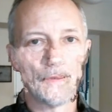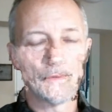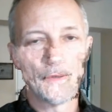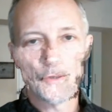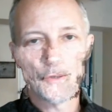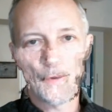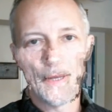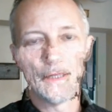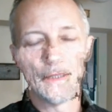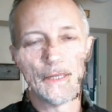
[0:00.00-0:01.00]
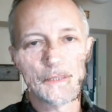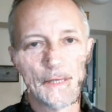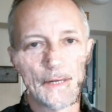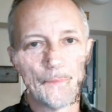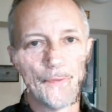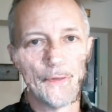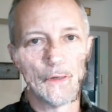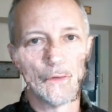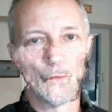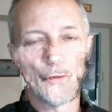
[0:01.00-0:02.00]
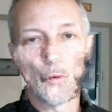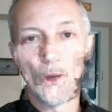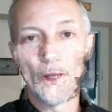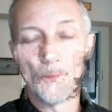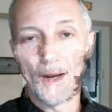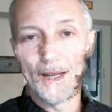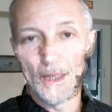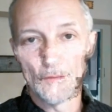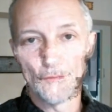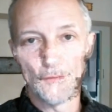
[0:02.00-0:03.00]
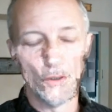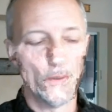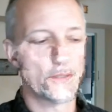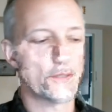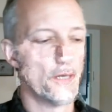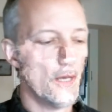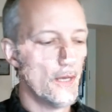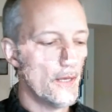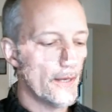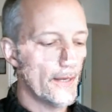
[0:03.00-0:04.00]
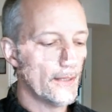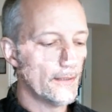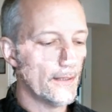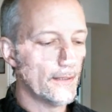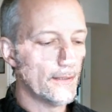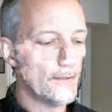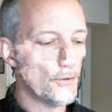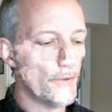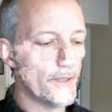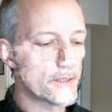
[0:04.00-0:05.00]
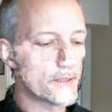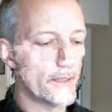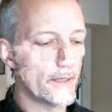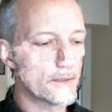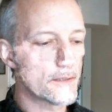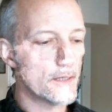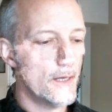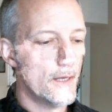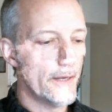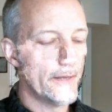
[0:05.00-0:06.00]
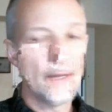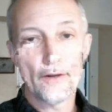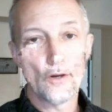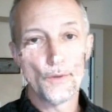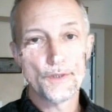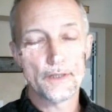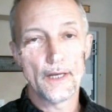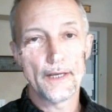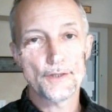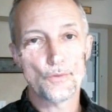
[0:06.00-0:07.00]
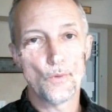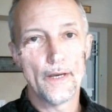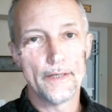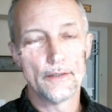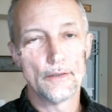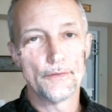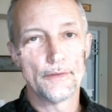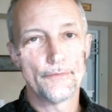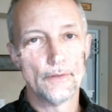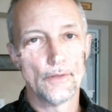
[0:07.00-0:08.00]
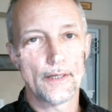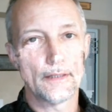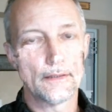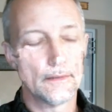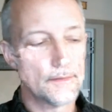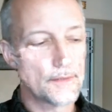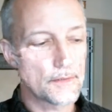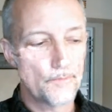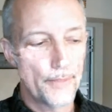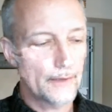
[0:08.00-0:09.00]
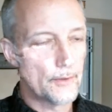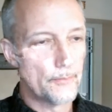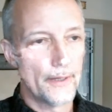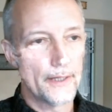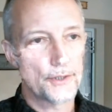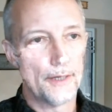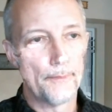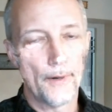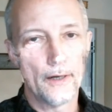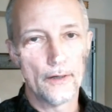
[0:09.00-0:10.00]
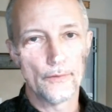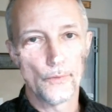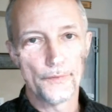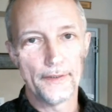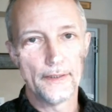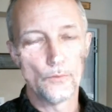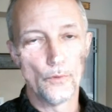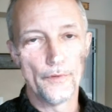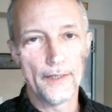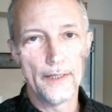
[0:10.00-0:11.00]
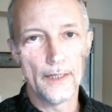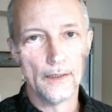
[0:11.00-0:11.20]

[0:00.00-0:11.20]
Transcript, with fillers: their trade and they set up their their way to buy influence, and and they do these things and not always a nice way. You know, if you look at the just pick the British Empire and what they did with India